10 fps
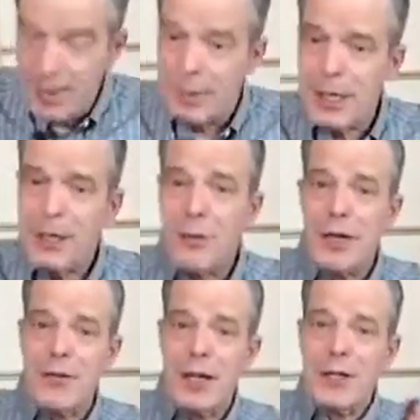But
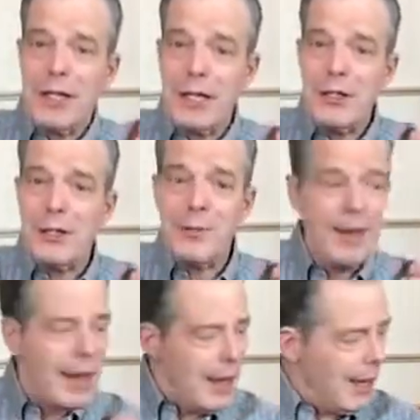anyway, you've got the leash.
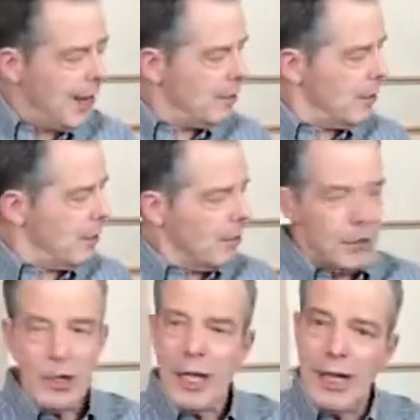And
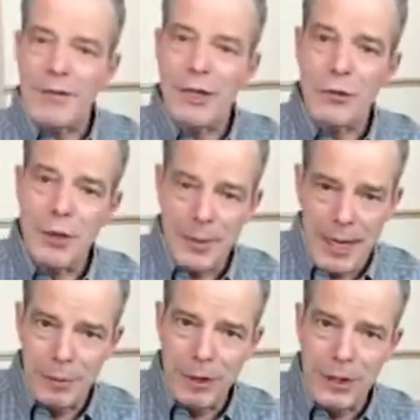Carolyn, can I have that treat
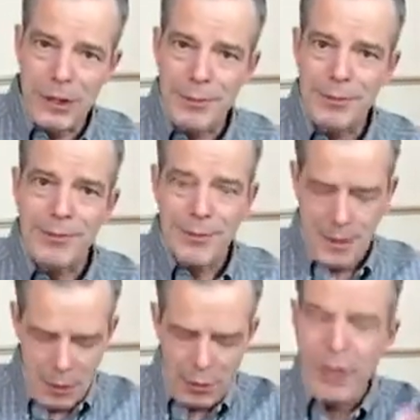bag, please?
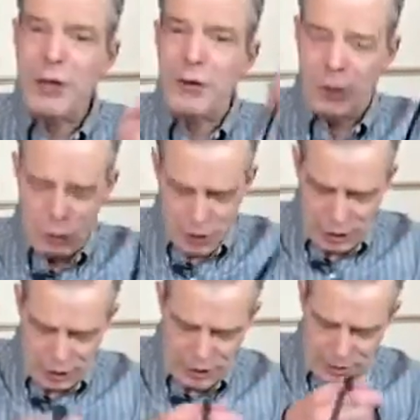Oh, thank you for those
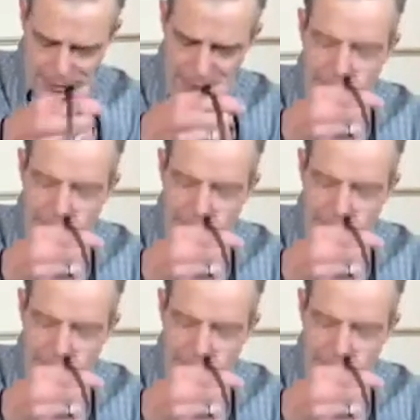hearts.